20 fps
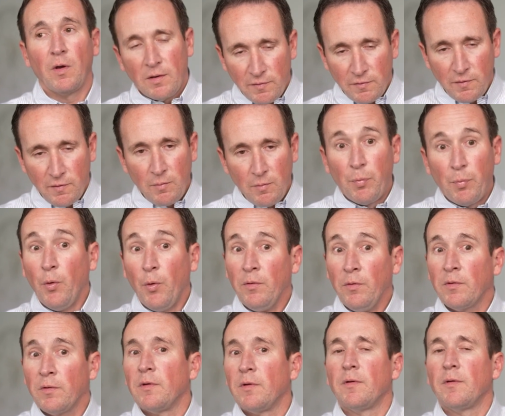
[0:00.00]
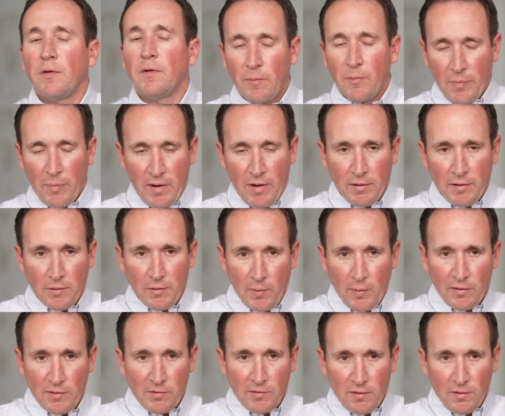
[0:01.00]
is it important that you're paying your
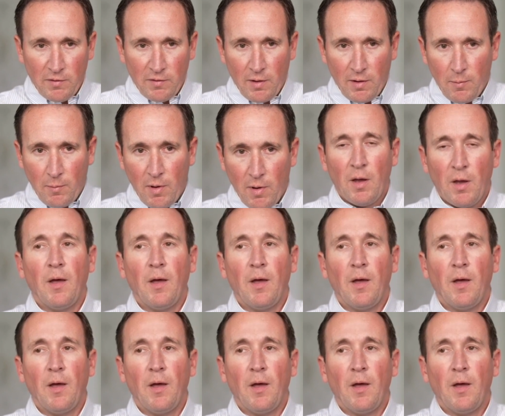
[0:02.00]
rent on time?